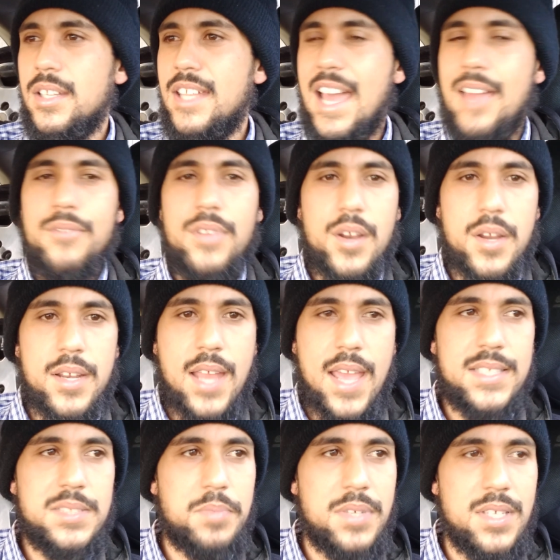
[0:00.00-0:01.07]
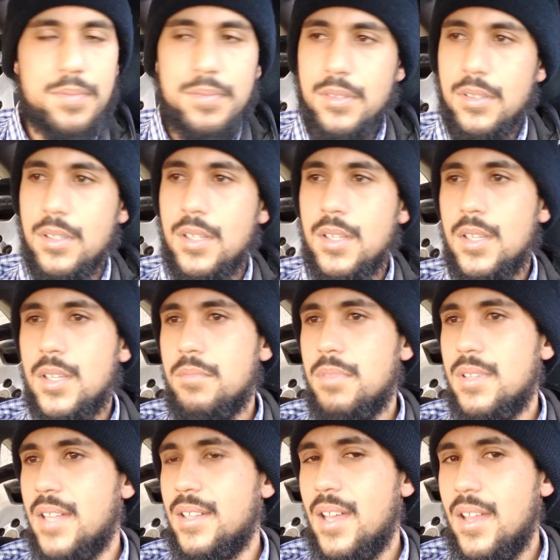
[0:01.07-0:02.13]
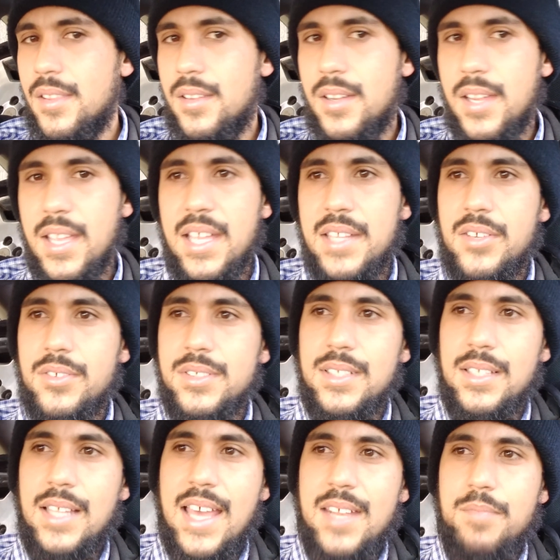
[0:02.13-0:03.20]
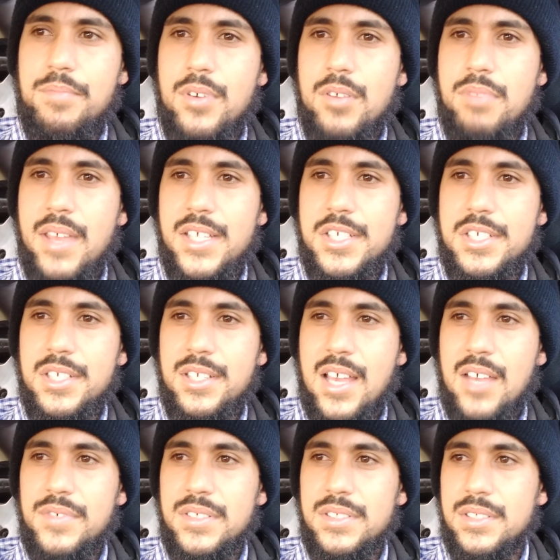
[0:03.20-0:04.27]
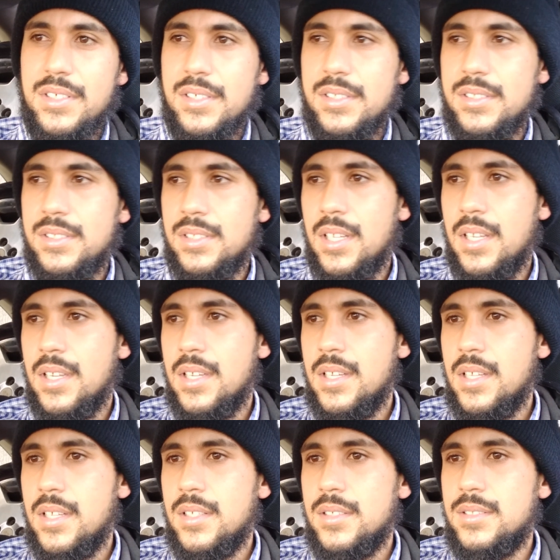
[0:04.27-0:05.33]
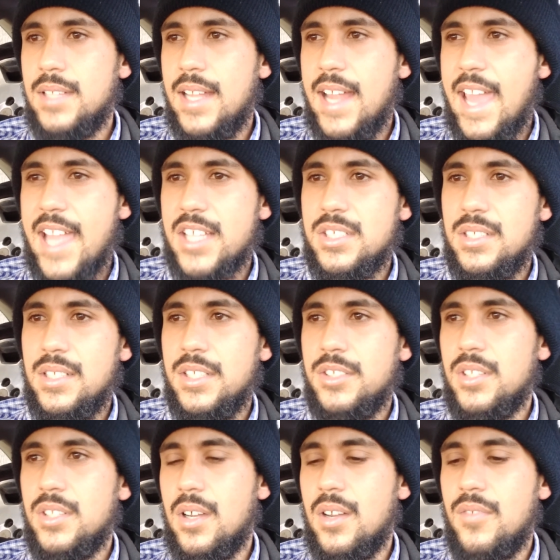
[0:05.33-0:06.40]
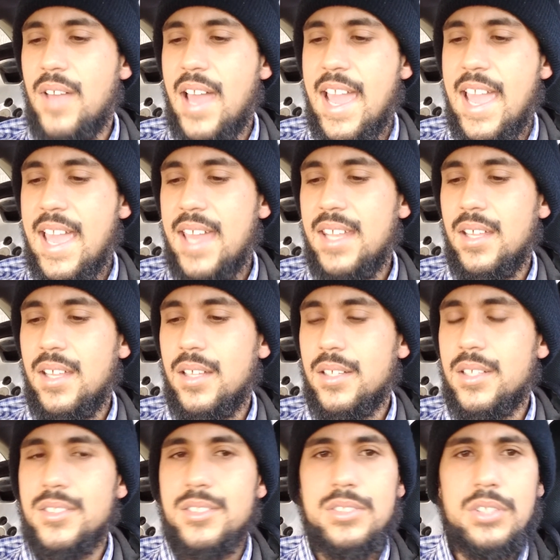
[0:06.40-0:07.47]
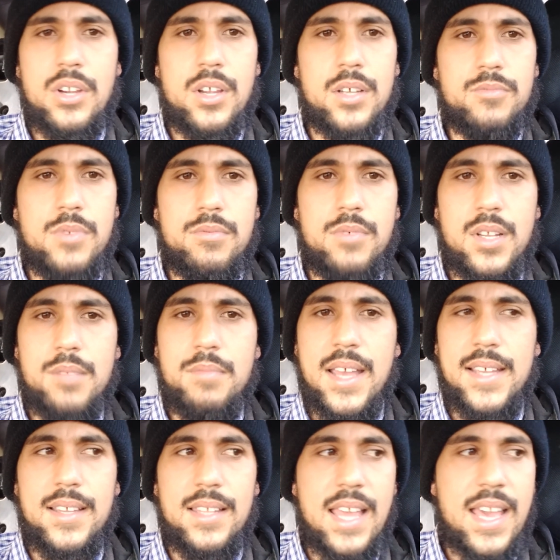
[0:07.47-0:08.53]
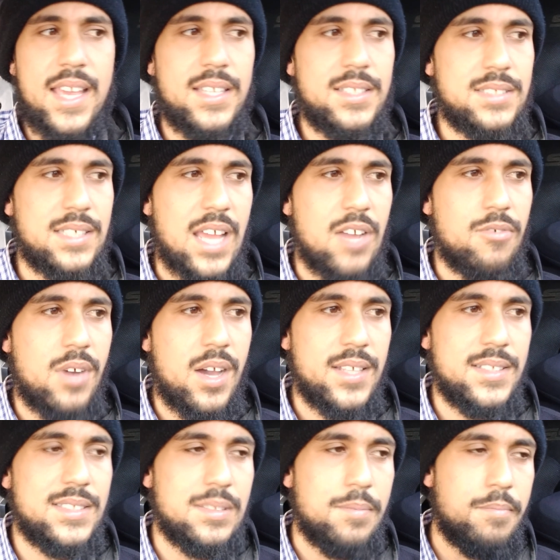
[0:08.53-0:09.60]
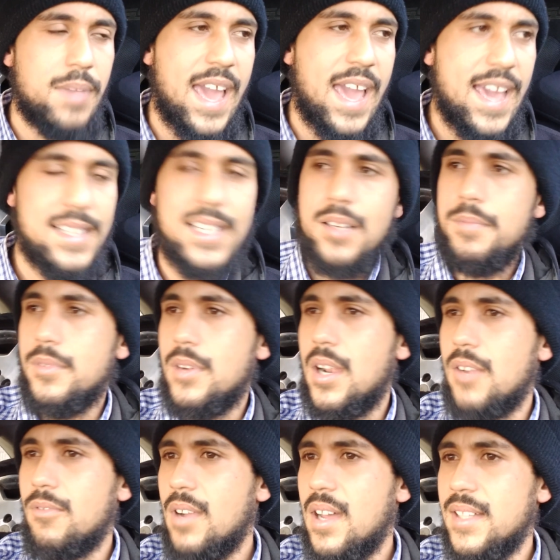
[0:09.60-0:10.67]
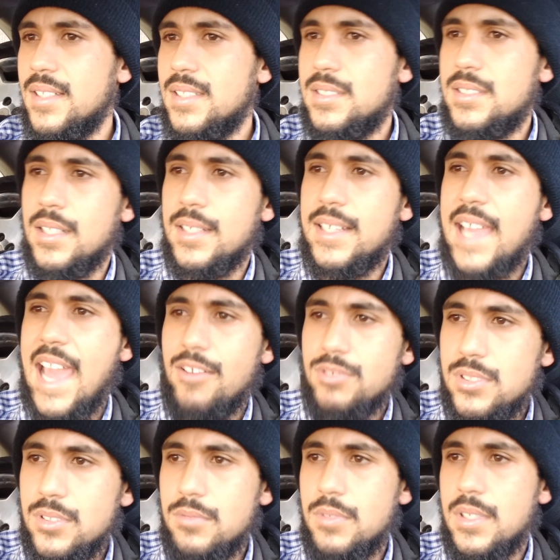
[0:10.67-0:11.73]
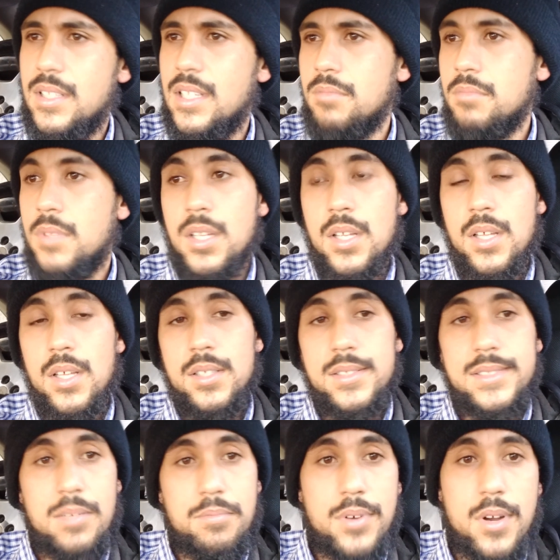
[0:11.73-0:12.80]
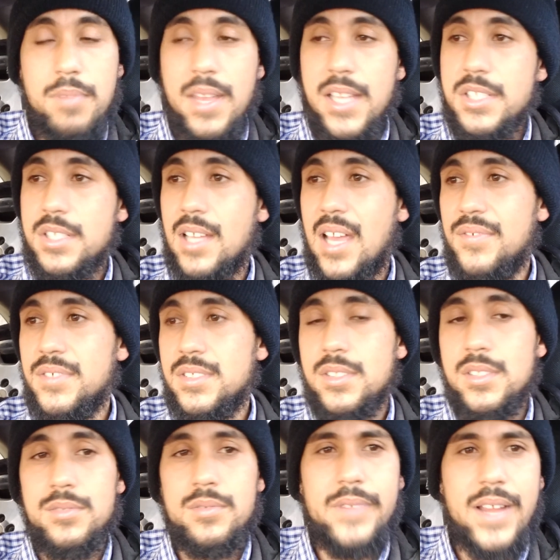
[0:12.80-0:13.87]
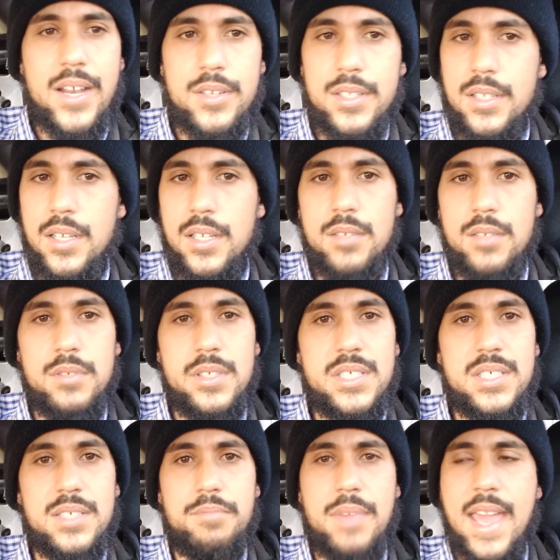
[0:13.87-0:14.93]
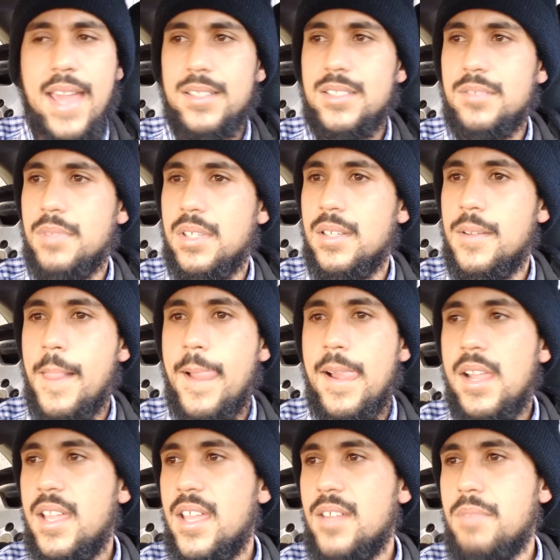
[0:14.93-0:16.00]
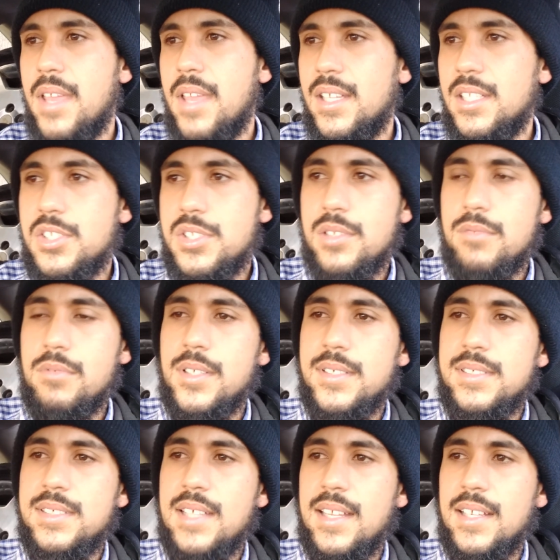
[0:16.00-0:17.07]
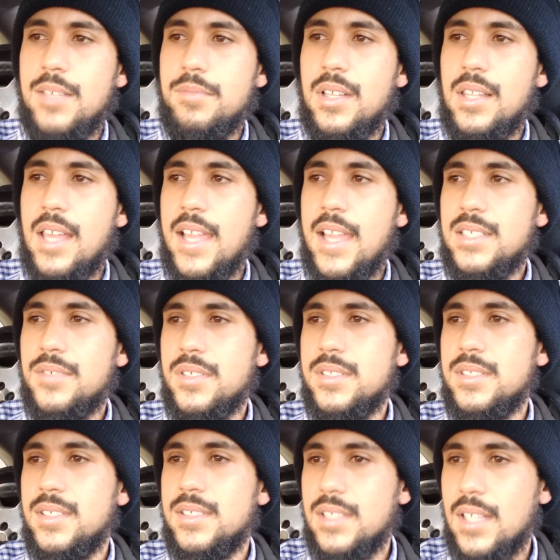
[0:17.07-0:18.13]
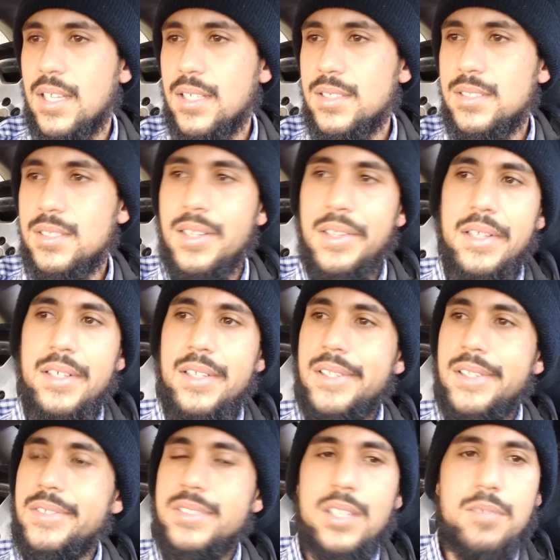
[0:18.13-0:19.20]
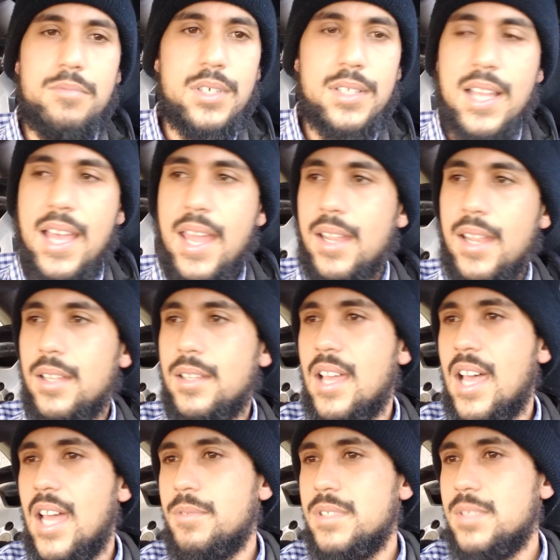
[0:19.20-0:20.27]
not very nice people. But on the other hand, there was a lot of probation officers that actually, you know, if I had a concern with one of my clients and I wanted some backup or I wanted to counsel with them, some probation officers were very good at reaching back to me and making sure we were setting up clients for success. Some were kind of non